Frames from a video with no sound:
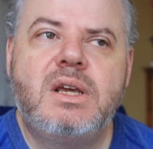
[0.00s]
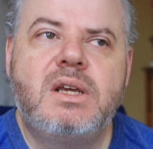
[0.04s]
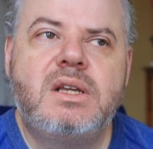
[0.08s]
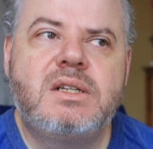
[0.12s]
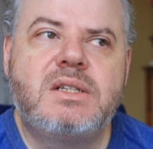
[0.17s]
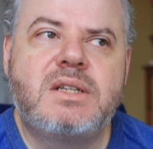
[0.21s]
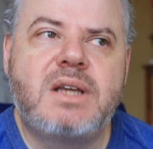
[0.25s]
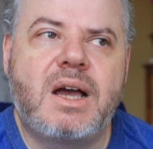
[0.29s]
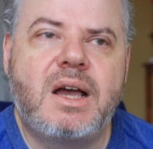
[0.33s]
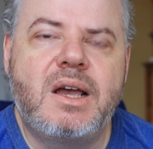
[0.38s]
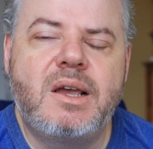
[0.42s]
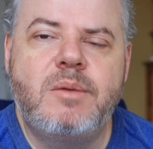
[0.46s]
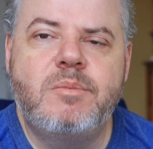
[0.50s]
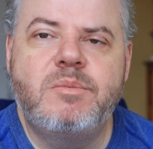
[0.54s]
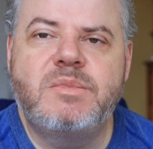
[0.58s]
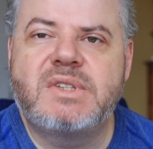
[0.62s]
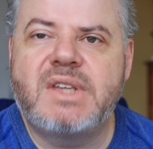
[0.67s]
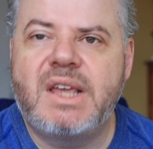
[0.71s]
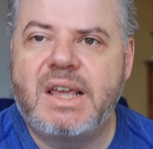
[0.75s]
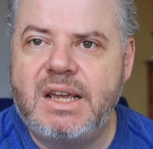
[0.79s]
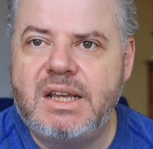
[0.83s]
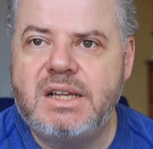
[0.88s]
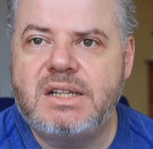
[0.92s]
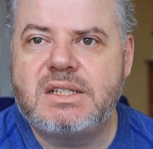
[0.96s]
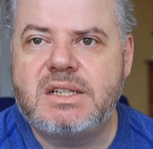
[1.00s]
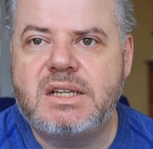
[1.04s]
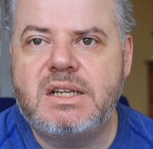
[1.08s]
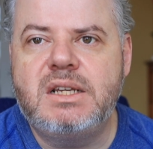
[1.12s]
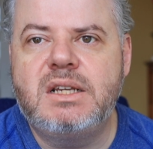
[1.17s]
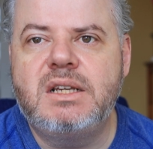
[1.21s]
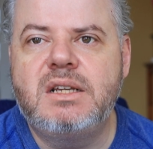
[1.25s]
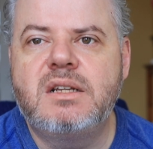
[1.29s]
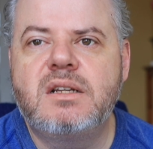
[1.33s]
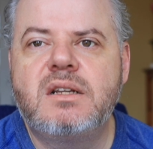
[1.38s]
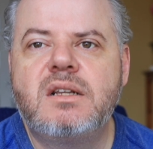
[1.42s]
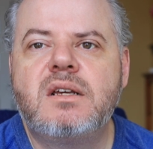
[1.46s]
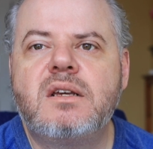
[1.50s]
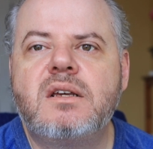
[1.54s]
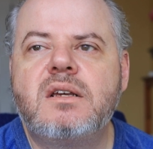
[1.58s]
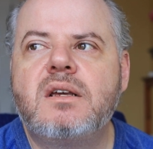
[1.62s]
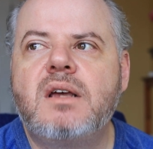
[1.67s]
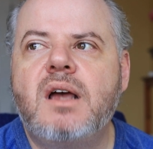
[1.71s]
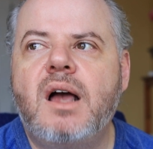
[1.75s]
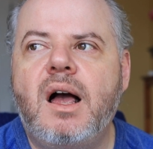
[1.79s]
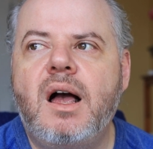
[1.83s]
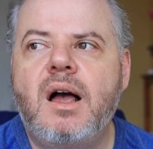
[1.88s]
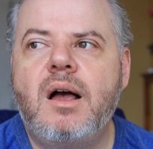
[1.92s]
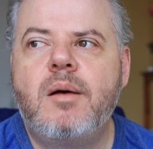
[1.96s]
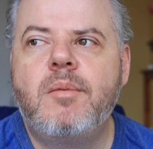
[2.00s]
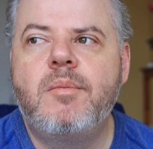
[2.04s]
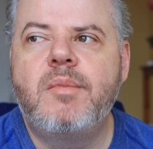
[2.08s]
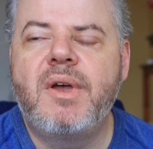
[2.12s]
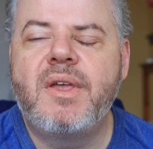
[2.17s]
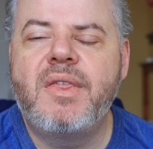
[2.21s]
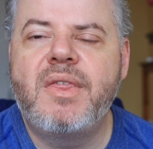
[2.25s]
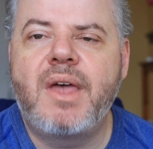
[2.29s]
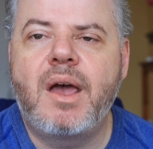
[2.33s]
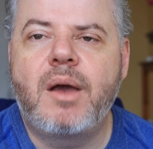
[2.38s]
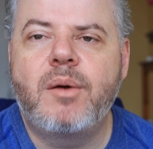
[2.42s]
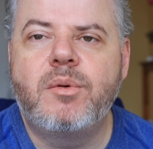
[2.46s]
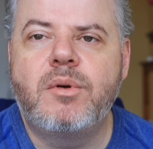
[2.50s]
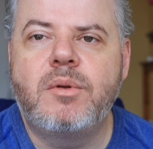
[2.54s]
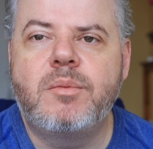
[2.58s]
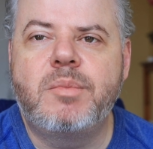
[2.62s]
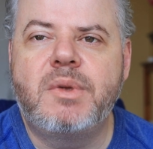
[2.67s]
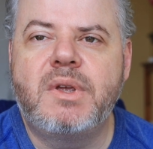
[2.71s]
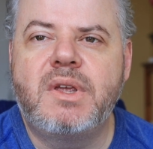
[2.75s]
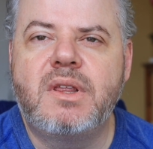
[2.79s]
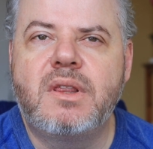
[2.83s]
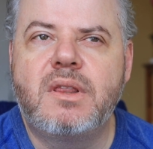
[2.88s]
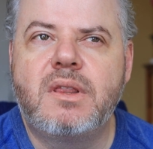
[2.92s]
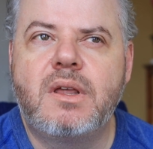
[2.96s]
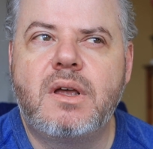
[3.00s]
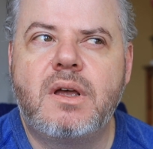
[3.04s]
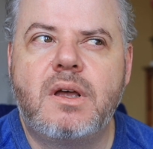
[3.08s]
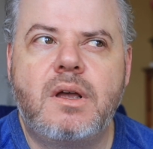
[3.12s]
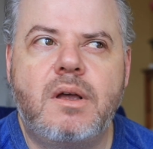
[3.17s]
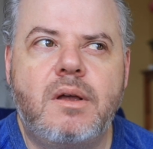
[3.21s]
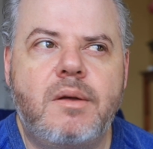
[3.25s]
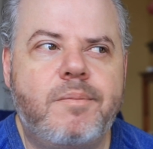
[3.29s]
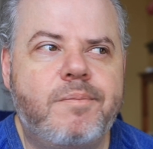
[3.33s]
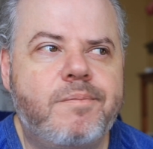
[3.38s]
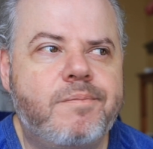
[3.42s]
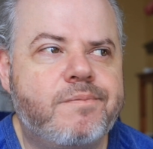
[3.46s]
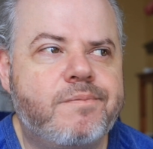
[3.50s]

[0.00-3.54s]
times 18, and that would be the